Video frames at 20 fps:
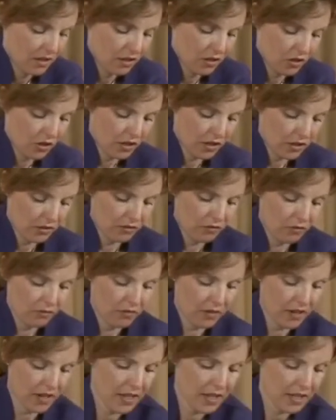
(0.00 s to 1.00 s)
just
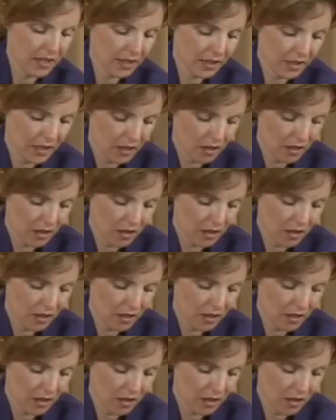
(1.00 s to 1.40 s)
raise the